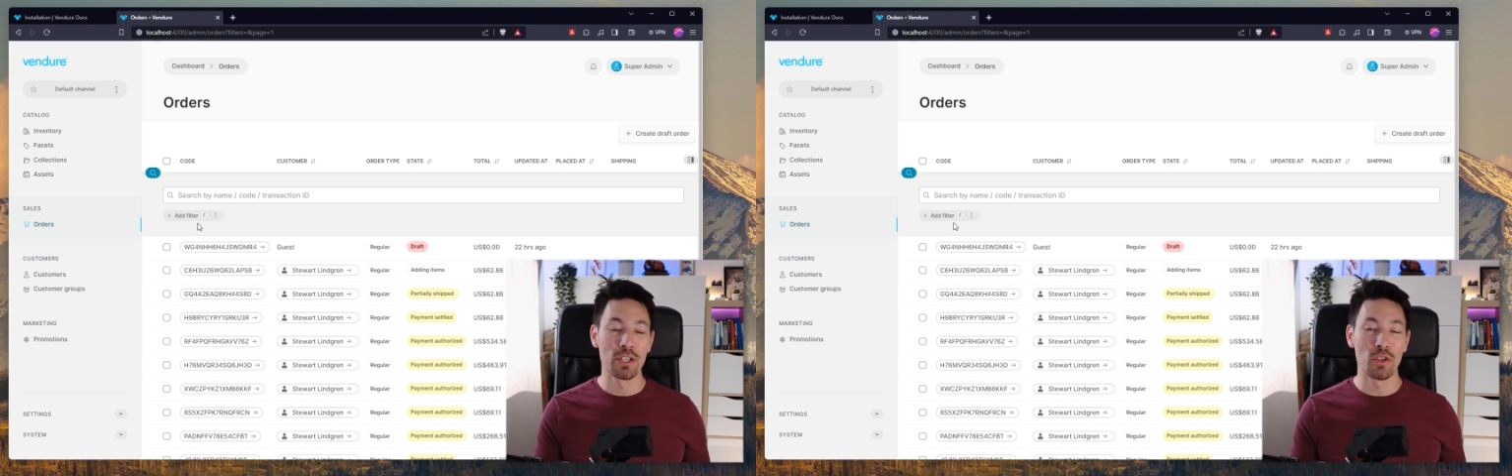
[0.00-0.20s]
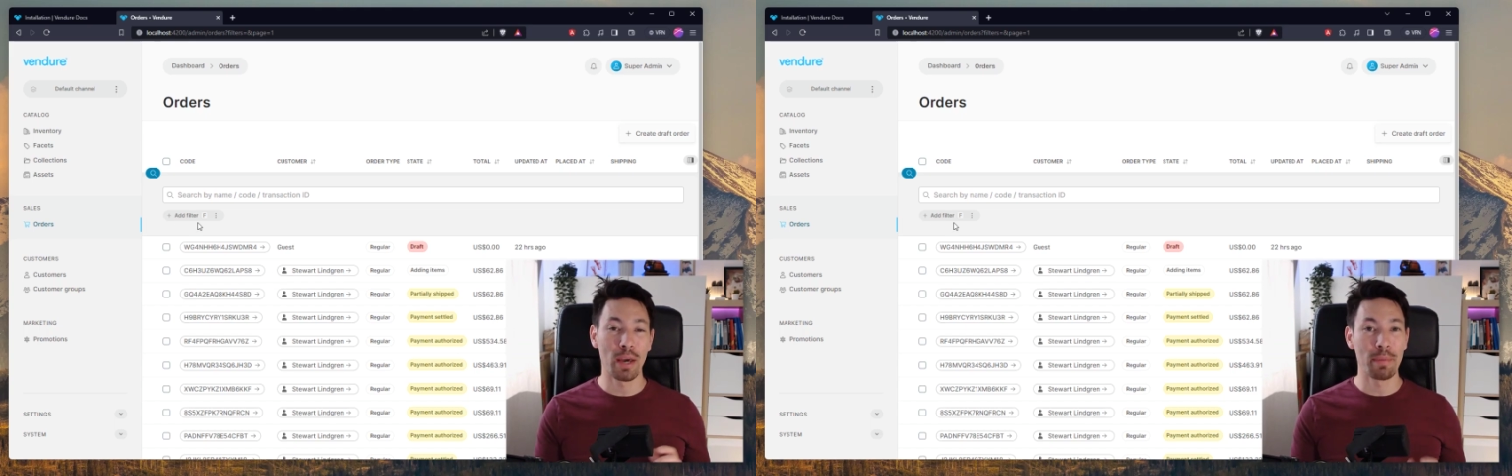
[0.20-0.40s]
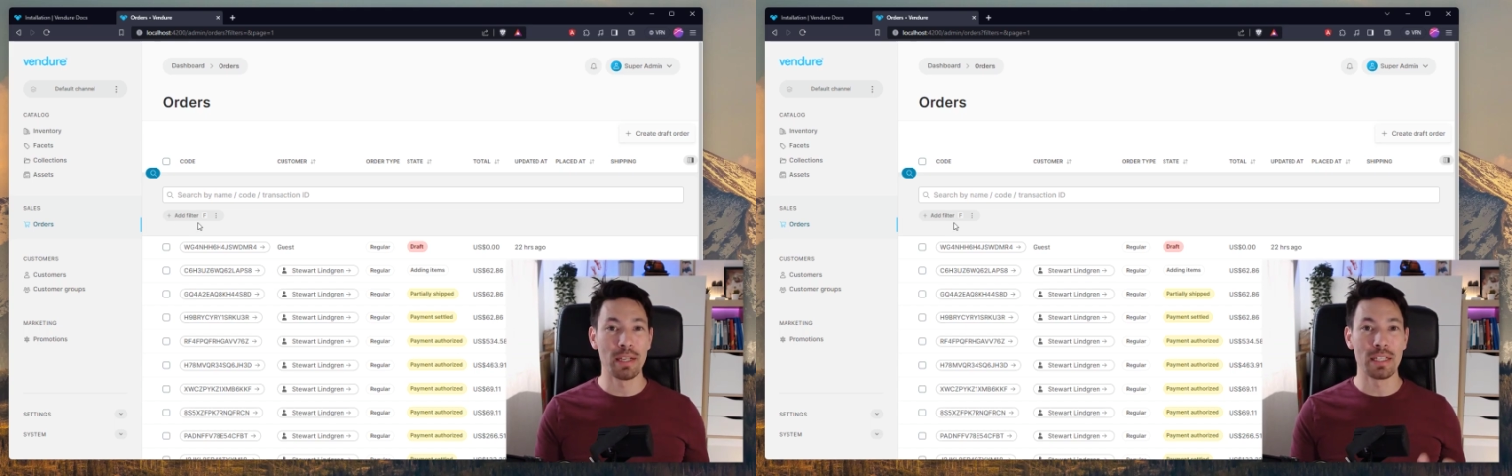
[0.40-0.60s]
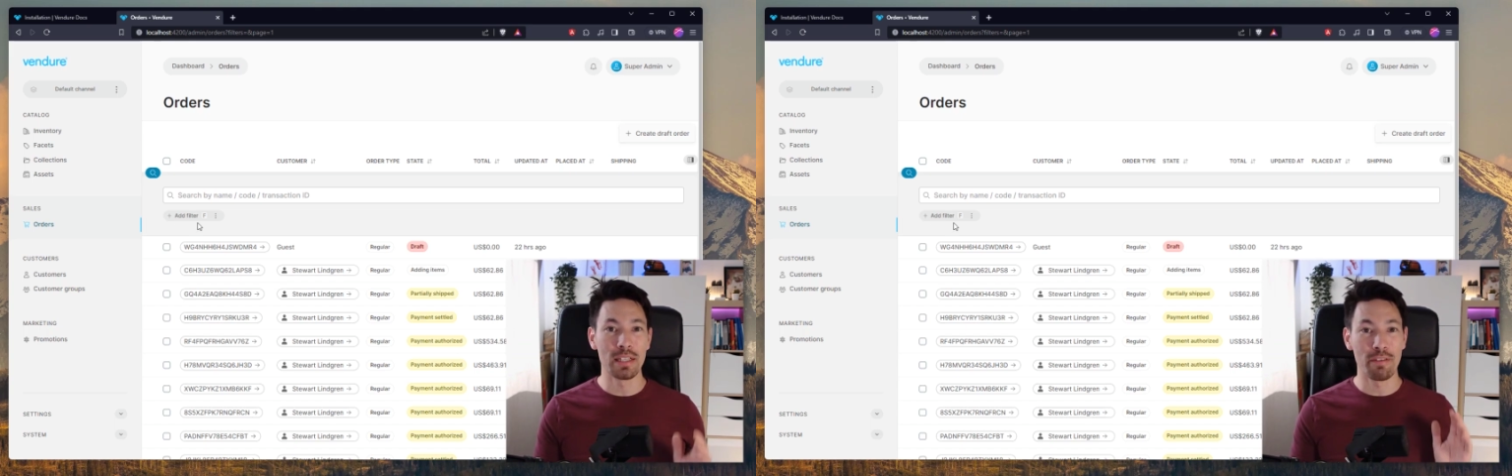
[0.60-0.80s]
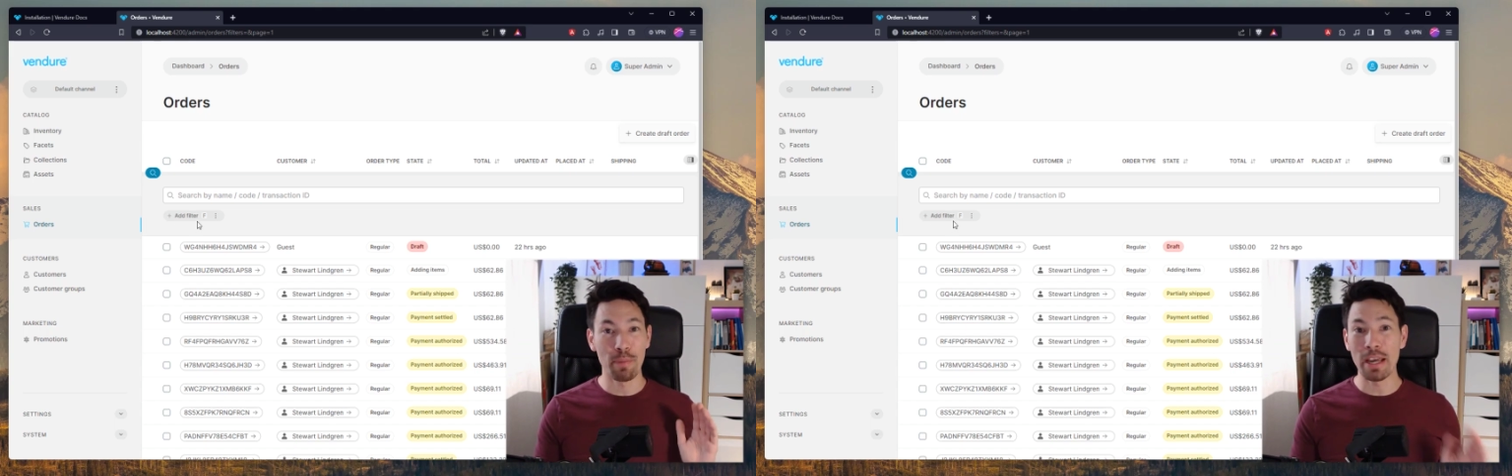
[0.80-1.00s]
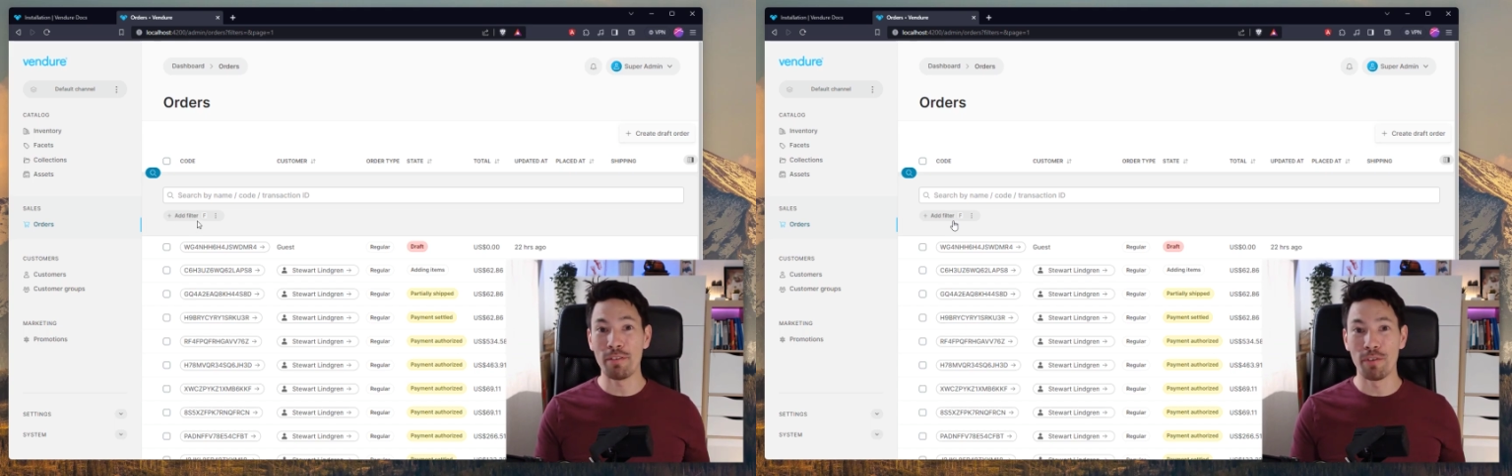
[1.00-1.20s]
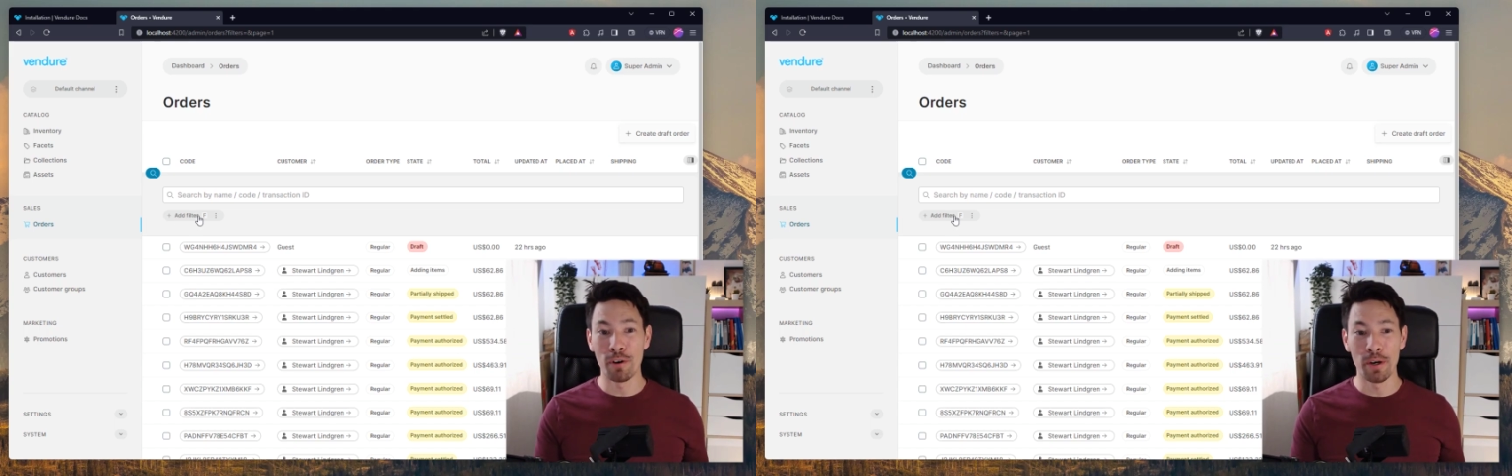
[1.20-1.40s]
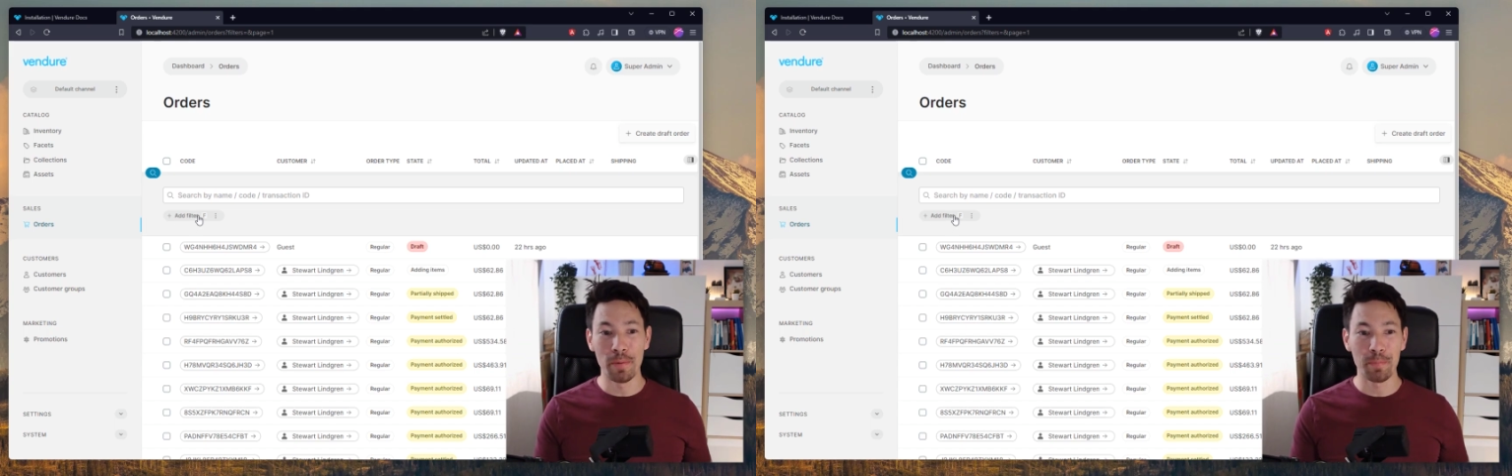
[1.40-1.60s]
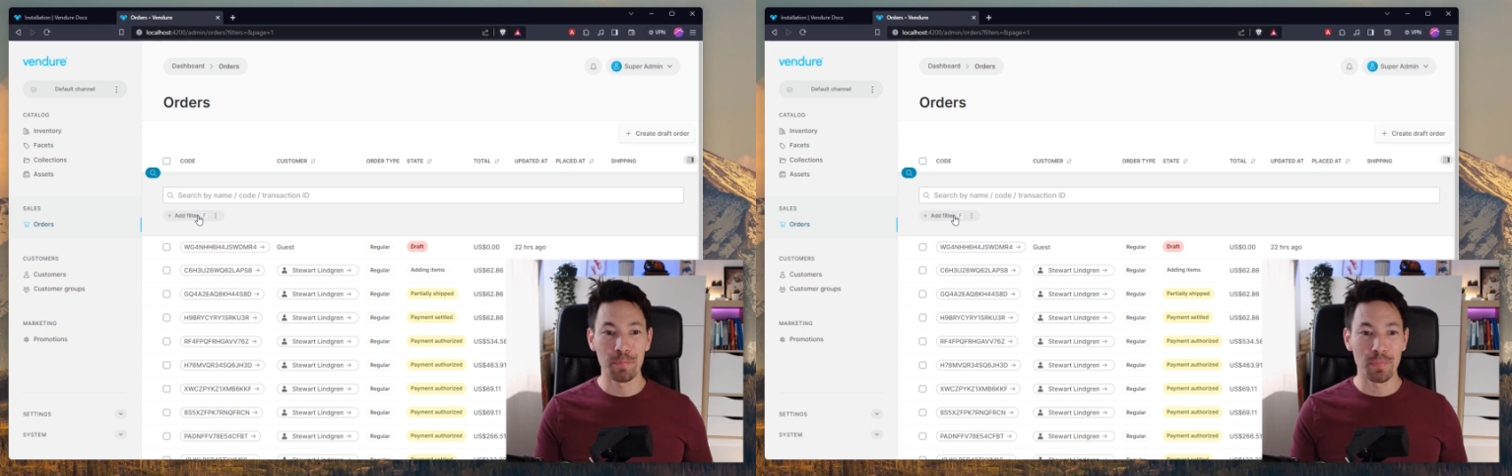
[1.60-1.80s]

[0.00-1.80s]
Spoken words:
So that means they've paid for it.